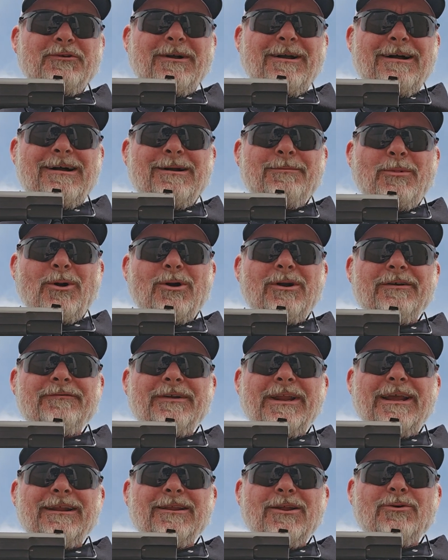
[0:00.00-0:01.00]
Cogburn, if
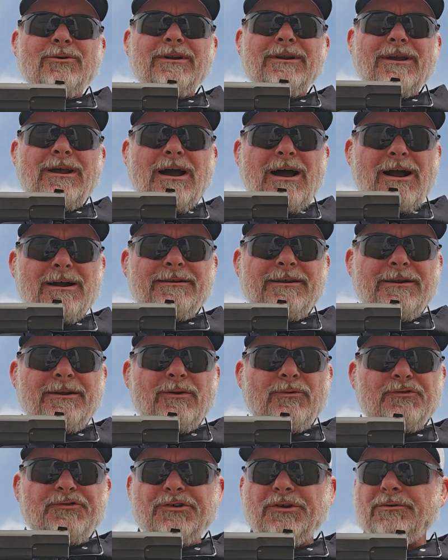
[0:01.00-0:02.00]
it ain't loaded and cocked, it
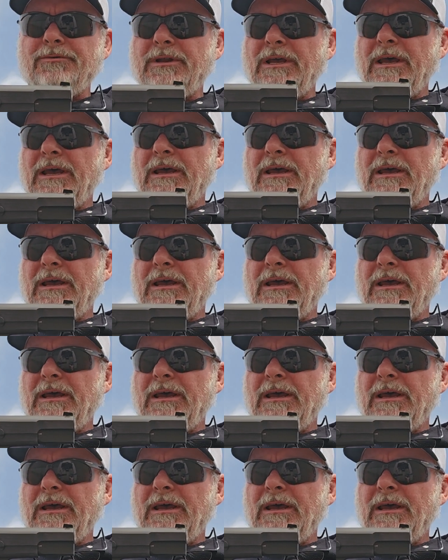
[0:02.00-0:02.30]
don't shoot.